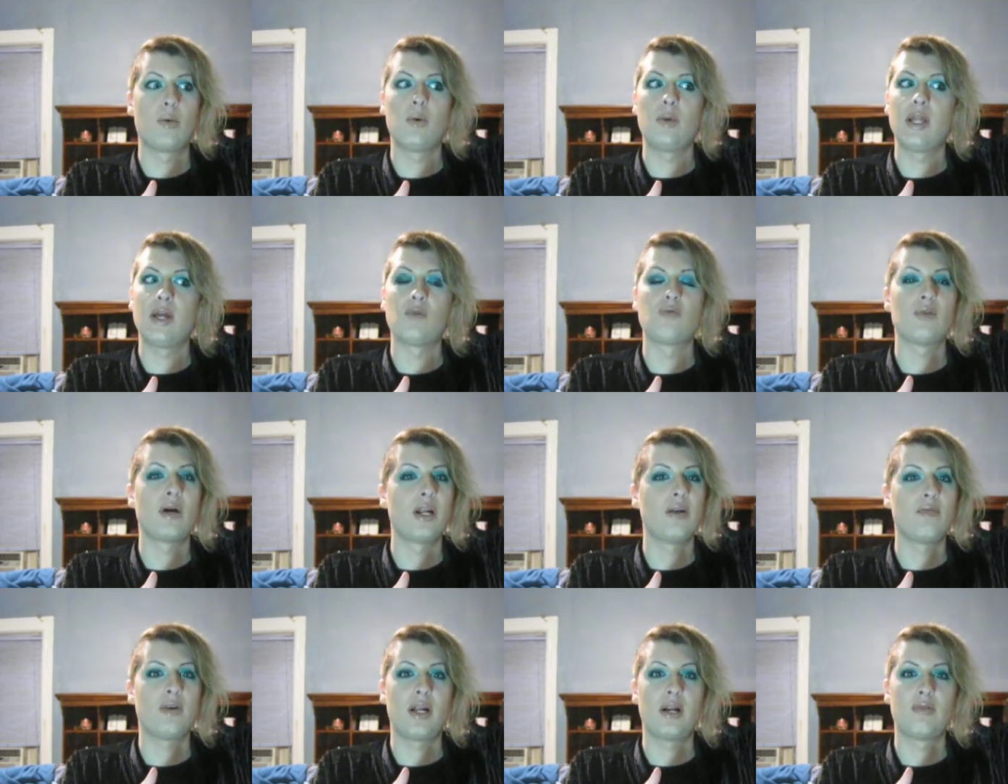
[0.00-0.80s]
We were like
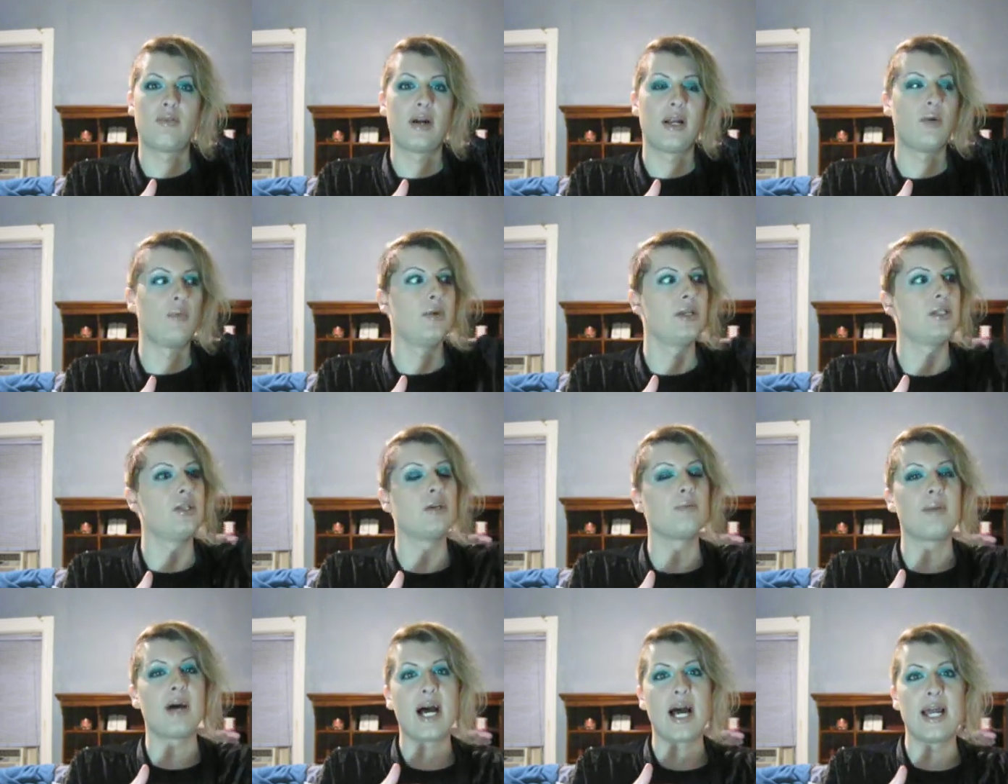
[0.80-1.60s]
running, running, running. We
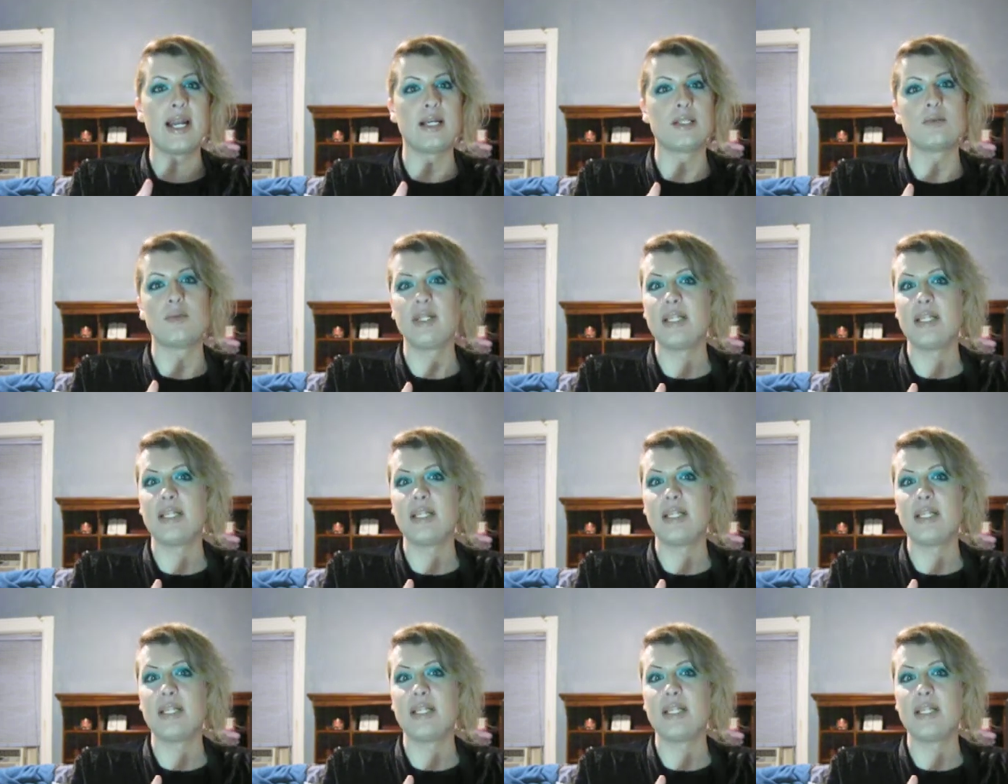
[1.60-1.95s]
looked behind us.